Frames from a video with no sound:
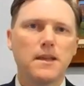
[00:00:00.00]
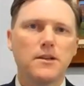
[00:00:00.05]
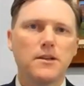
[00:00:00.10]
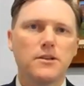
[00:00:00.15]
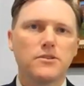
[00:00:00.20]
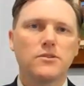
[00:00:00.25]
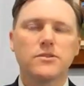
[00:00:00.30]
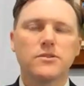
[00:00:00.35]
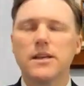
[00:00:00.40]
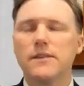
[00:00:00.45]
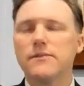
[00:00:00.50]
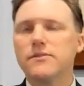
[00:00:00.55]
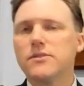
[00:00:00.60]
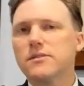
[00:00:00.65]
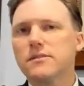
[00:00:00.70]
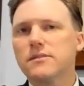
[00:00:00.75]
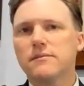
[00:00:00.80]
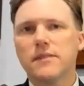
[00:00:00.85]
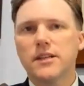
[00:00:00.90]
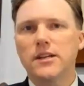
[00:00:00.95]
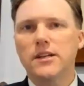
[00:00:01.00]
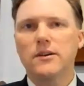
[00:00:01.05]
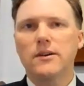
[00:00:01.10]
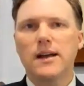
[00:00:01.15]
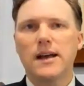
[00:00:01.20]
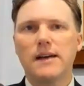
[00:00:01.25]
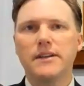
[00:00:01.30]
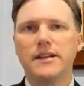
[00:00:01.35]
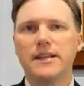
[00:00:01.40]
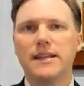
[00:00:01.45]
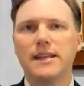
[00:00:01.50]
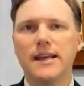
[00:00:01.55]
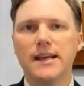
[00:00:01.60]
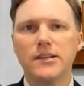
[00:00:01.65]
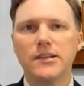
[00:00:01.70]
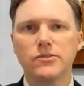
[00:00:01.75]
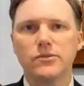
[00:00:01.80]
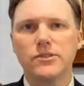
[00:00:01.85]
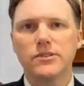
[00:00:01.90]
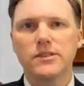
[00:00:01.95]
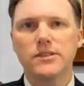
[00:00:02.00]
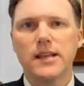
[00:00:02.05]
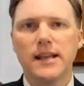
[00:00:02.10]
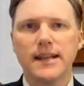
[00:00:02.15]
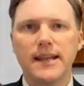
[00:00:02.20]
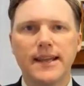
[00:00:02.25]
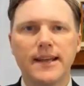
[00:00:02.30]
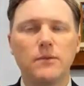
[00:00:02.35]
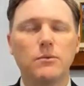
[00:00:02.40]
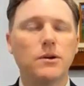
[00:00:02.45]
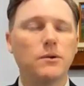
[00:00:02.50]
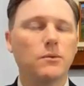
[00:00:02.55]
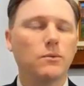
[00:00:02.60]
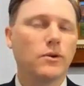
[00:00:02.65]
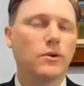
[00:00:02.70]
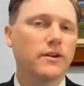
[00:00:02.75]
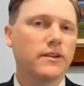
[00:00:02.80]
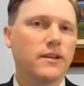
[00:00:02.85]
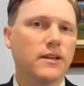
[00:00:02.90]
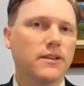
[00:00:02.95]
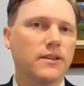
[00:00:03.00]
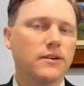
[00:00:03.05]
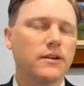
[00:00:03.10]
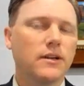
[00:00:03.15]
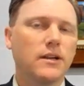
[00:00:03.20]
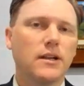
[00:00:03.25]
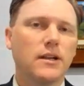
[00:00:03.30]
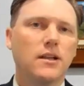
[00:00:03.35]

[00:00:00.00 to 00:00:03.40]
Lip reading: So instead of just, having a guess or saying, hey, I want one or the other,